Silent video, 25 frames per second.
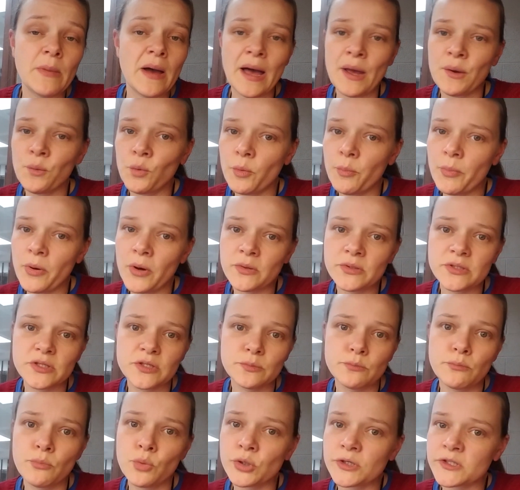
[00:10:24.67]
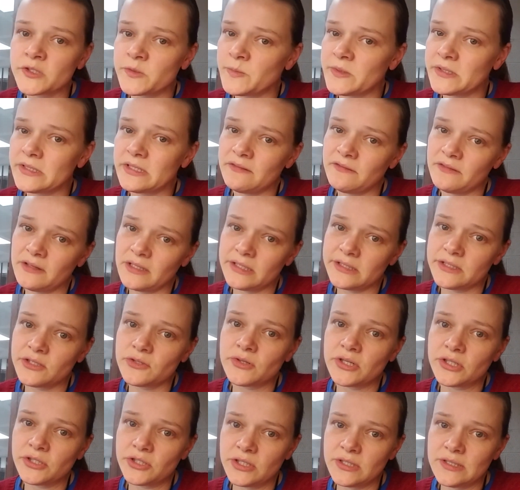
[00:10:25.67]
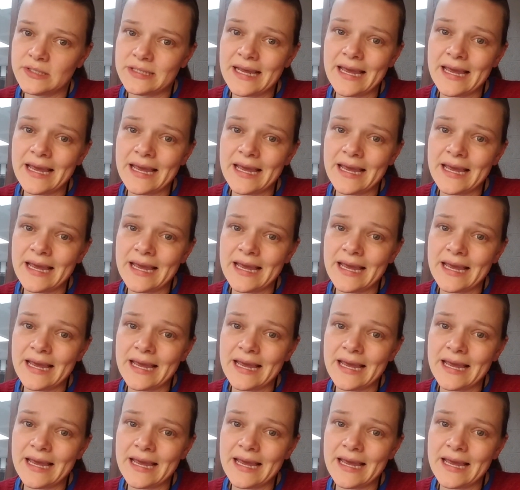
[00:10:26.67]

I will post more specific instructions